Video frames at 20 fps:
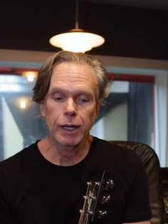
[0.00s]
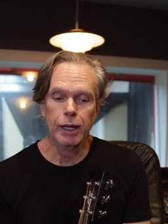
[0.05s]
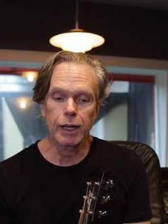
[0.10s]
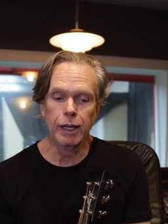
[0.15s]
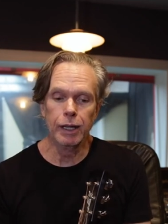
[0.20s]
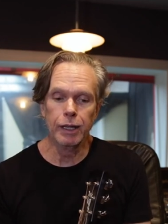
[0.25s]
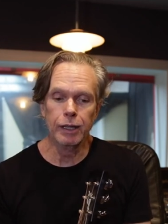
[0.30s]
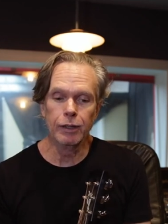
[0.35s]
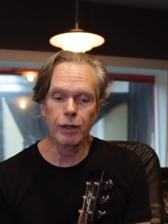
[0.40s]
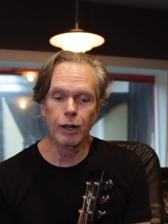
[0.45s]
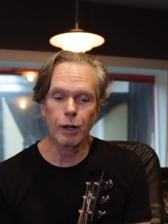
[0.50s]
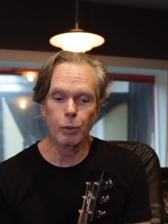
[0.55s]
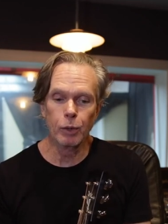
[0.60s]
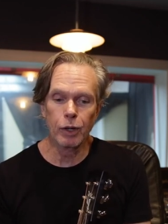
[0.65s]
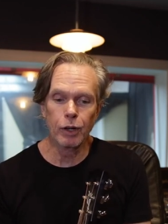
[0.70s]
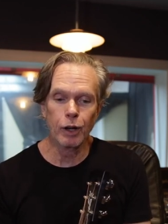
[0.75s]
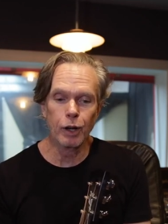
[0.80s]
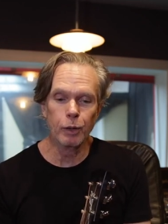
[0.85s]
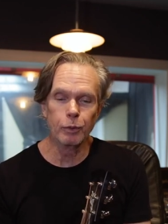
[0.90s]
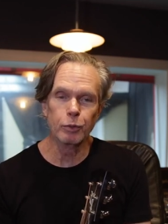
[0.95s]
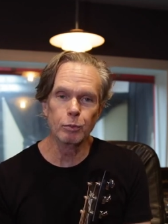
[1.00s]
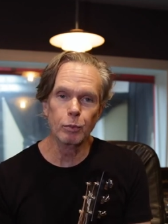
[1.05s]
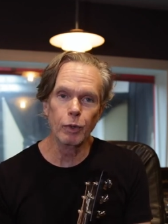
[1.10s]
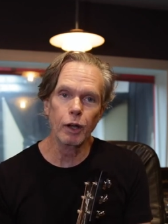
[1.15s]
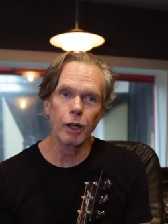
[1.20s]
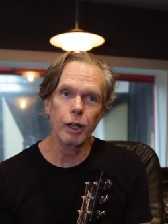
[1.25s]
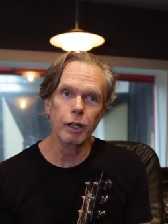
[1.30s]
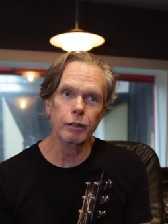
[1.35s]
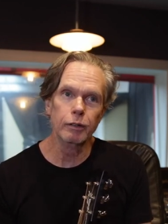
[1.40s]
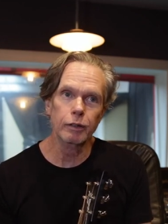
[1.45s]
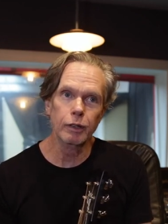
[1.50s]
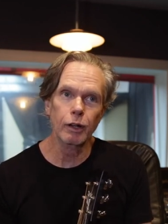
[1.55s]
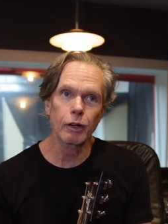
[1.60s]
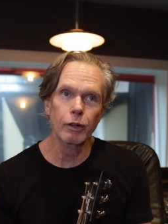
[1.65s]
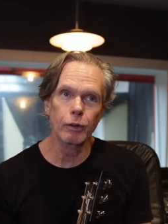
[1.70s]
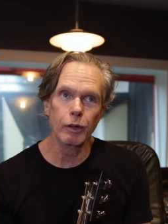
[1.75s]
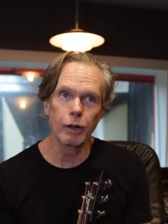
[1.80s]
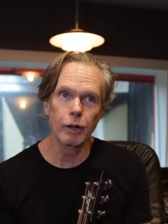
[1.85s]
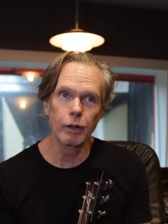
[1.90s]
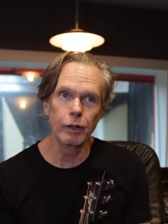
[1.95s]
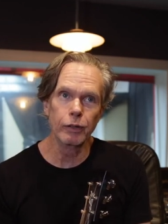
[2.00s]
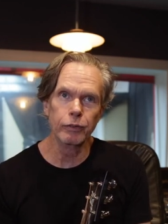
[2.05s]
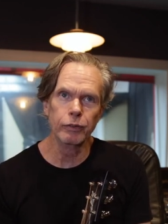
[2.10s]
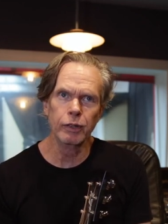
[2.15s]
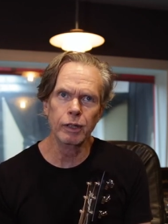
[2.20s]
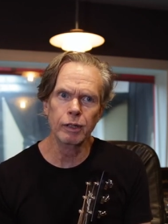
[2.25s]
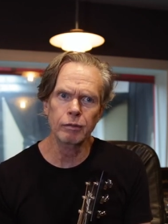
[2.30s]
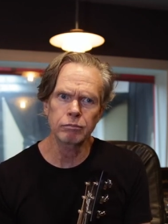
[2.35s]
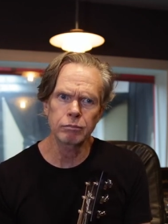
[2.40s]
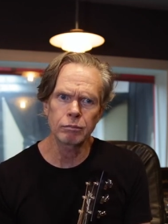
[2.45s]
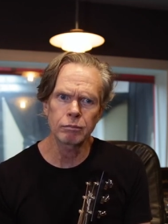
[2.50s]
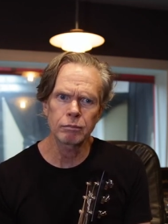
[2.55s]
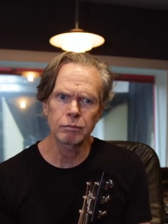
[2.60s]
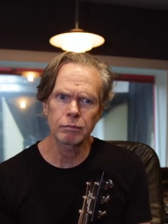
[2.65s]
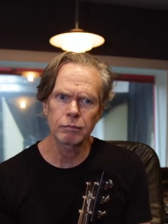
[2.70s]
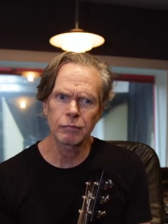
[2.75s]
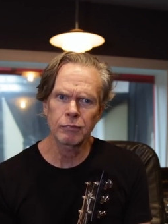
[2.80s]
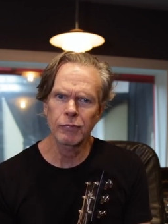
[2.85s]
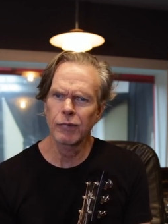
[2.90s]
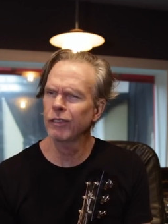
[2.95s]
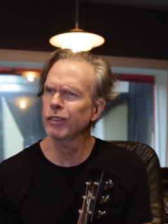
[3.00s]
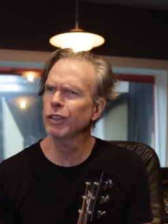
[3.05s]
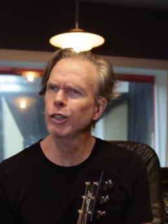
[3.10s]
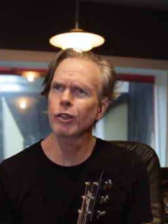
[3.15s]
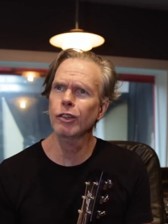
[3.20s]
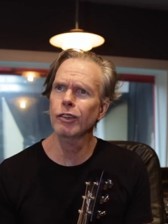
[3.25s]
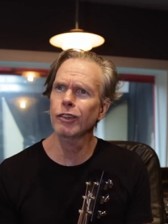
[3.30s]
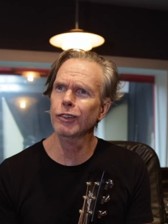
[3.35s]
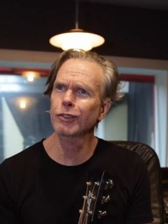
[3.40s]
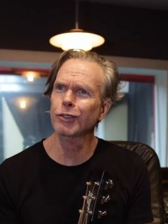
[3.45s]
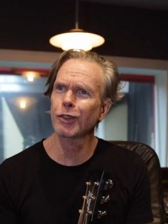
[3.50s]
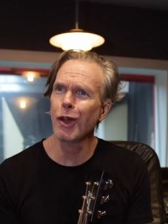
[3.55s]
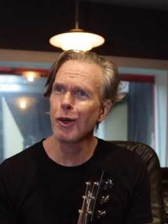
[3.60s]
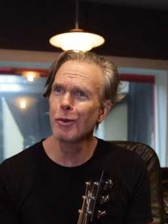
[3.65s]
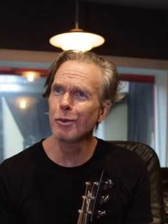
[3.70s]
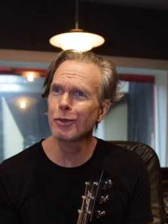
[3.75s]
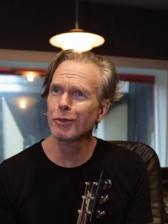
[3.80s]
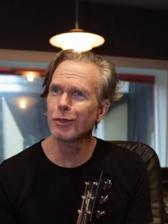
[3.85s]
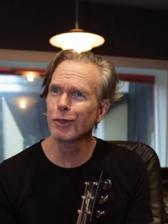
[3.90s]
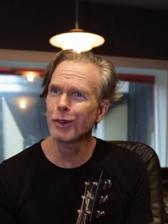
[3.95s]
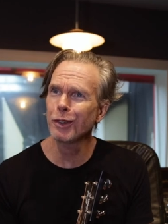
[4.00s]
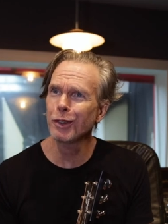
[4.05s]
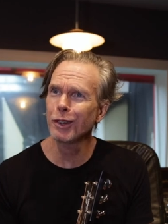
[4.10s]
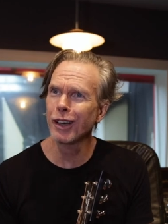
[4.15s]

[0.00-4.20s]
And I went home to my co-writer and I said, "Have you heard the song before?